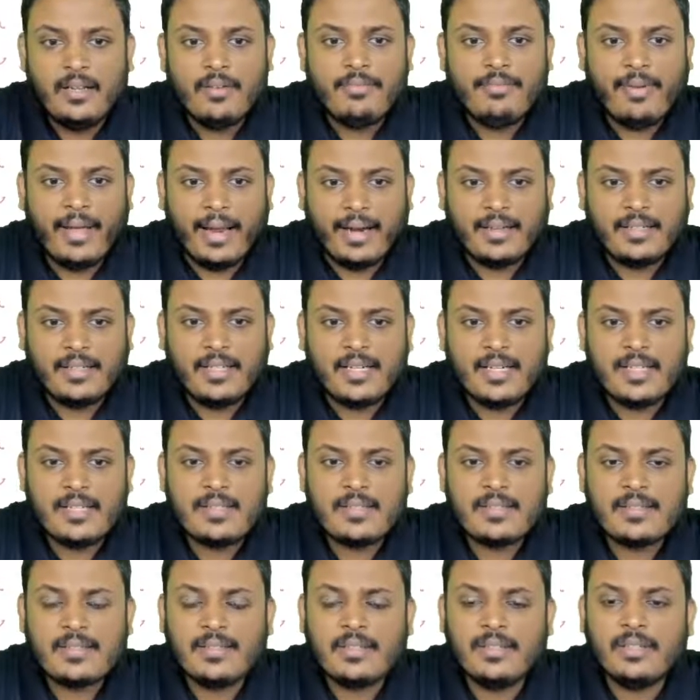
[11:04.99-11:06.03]

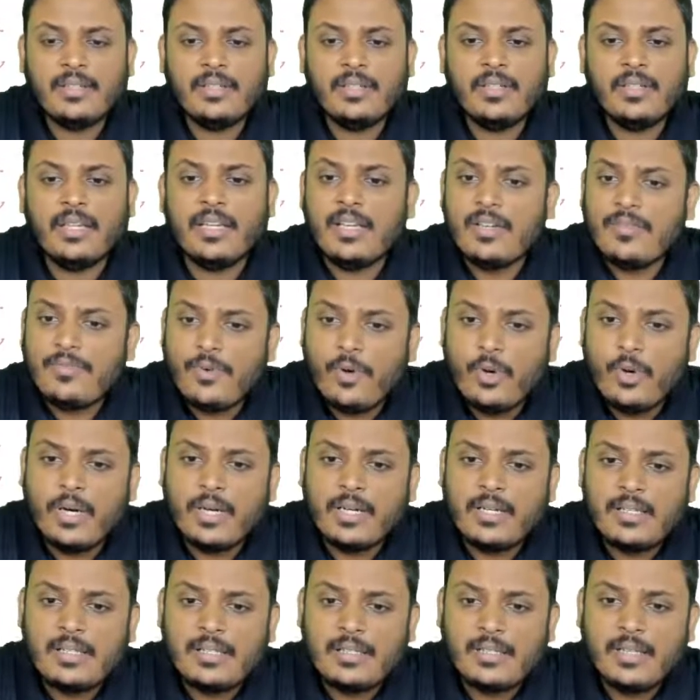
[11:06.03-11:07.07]
factors
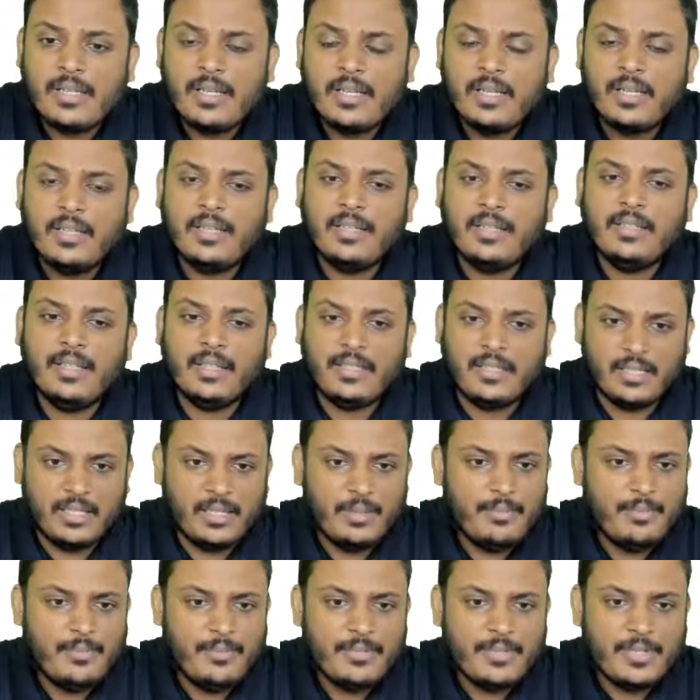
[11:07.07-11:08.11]
influence the
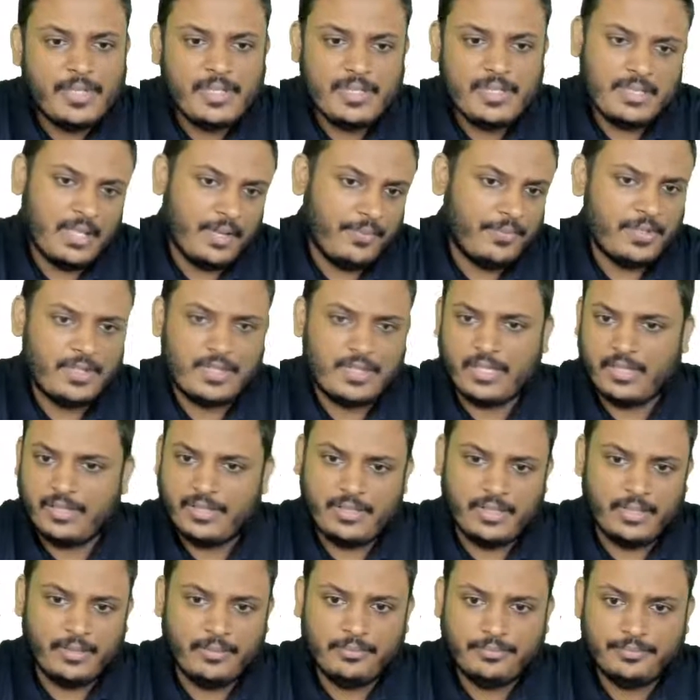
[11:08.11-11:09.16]
term
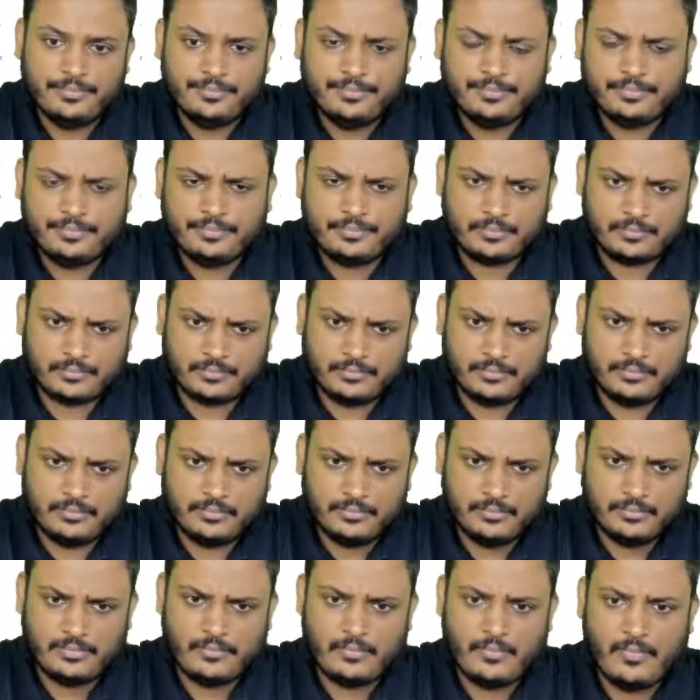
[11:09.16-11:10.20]
sufficiency.
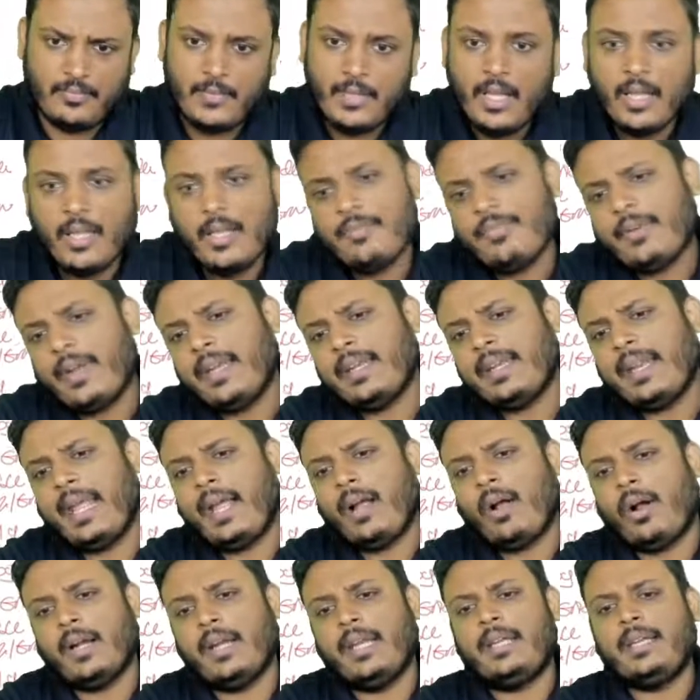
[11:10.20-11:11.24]
If I take
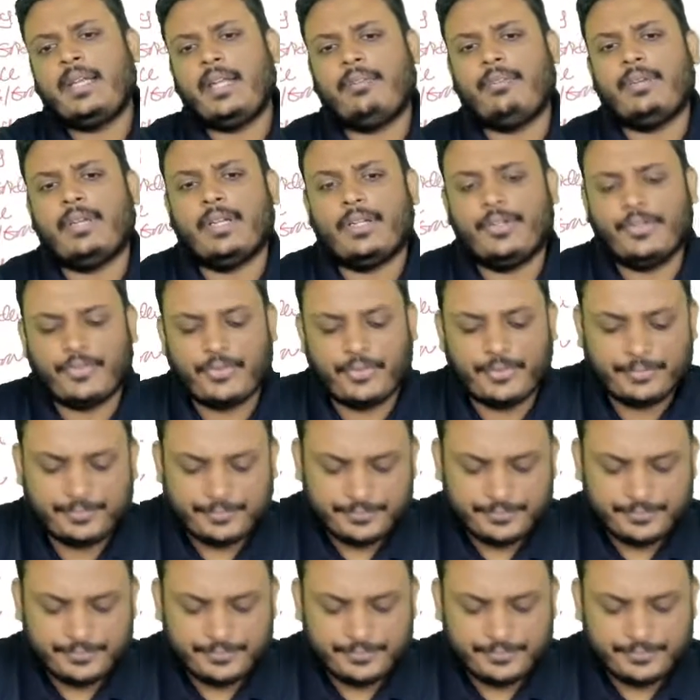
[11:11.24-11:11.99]
audit evidence,